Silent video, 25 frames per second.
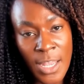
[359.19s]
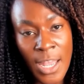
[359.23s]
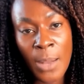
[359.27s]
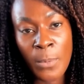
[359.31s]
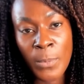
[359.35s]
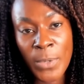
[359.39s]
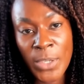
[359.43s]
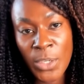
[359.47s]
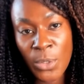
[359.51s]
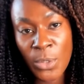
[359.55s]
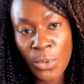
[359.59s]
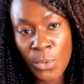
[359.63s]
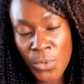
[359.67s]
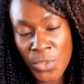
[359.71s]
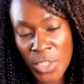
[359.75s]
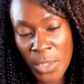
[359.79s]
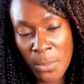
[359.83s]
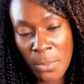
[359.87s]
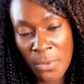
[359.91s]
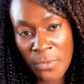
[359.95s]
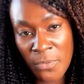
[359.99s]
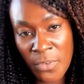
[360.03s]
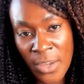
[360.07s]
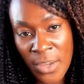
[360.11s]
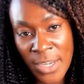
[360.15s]
we also
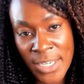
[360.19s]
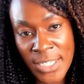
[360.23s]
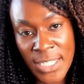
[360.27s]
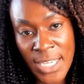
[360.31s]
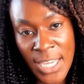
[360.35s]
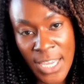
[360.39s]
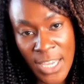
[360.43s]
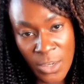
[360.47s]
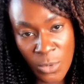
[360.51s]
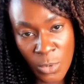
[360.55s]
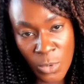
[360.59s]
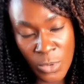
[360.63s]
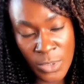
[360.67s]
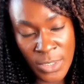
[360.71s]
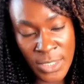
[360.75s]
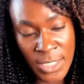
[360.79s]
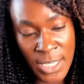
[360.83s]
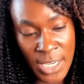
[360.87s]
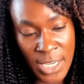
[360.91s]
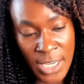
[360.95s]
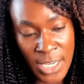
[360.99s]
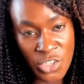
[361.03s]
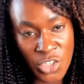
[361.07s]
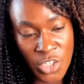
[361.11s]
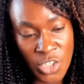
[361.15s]
provide care
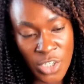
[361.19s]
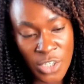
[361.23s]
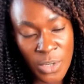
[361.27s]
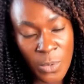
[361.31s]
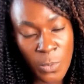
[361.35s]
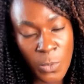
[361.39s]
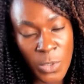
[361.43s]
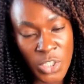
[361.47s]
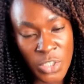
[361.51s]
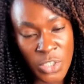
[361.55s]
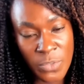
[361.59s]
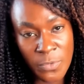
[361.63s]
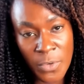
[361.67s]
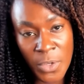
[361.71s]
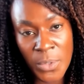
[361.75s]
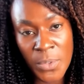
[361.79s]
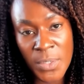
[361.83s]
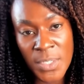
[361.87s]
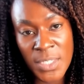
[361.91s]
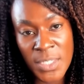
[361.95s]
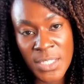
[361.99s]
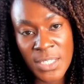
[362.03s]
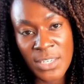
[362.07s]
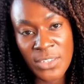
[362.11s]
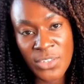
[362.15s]
coordination, which
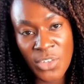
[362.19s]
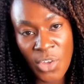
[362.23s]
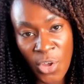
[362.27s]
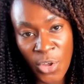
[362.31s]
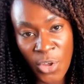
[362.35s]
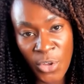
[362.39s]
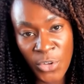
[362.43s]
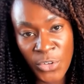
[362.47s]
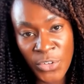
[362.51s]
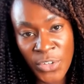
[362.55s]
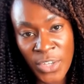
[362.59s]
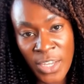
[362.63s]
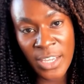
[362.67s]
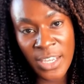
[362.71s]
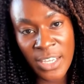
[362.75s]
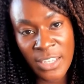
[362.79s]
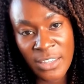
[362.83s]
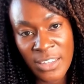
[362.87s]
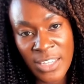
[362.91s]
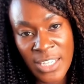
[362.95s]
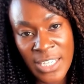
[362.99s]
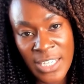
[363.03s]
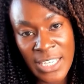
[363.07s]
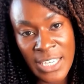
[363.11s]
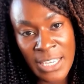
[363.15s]
focuses on
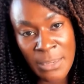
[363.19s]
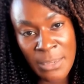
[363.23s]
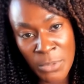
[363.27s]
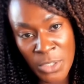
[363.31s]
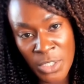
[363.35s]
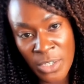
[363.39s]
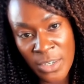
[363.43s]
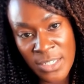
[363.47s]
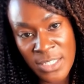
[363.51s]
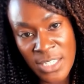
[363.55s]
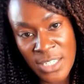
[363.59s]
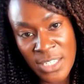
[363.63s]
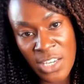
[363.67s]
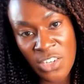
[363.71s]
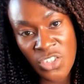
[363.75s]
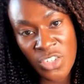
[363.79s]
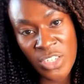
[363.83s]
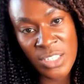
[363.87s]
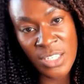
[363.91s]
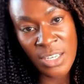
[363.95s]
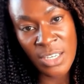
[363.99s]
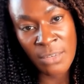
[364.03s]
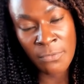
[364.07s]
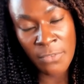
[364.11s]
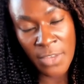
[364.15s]
the immunisations
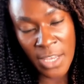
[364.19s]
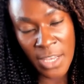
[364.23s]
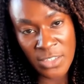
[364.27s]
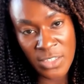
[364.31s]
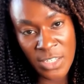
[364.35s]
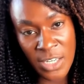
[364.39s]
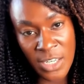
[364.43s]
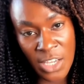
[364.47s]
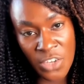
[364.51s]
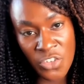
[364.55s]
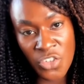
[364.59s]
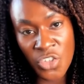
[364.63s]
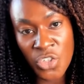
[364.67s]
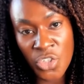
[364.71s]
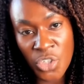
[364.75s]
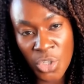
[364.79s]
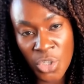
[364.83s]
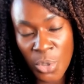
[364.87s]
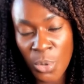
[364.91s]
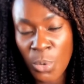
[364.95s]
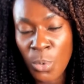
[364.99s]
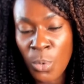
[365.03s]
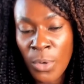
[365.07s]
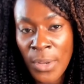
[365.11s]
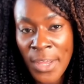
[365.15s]
and vaccinations
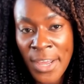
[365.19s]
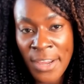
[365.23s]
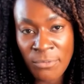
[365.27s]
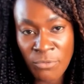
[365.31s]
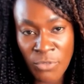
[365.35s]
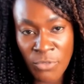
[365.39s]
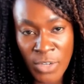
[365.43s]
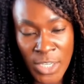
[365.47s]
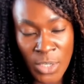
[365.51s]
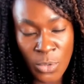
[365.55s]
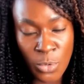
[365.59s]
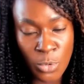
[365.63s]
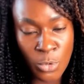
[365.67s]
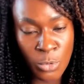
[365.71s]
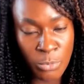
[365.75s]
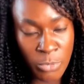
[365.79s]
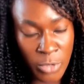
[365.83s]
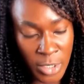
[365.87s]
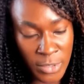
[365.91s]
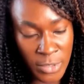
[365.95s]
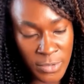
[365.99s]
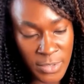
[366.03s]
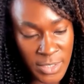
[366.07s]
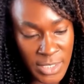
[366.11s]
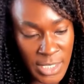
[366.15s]
call and recall
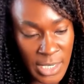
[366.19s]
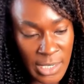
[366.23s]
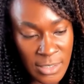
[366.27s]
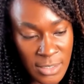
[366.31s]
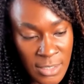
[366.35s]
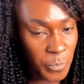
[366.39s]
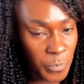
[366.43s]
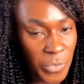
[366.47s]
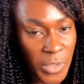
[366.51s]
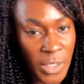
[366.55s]
process.